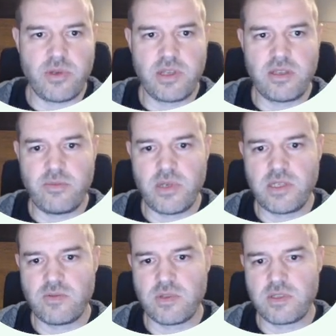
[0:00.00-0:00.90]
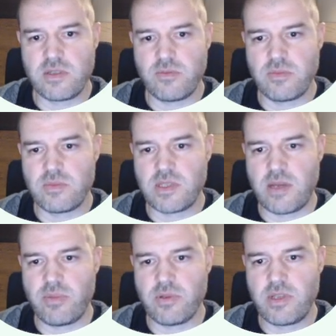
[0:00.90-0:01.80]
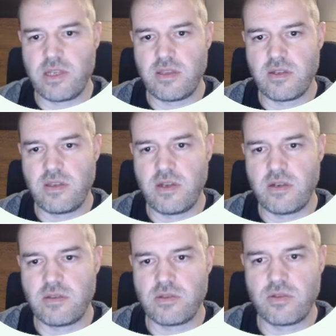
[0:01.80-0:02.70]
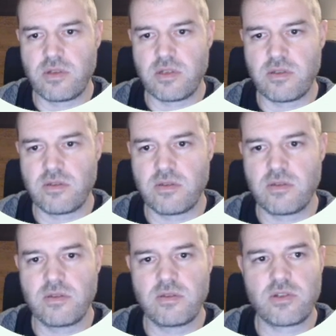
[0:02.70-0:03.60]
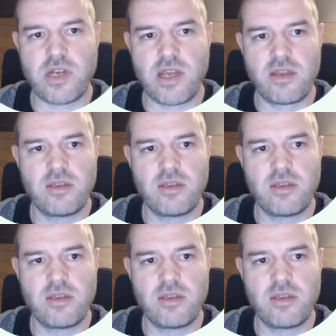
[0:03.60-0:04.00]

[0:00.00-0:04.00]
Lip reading: database with some sample data here, so you can try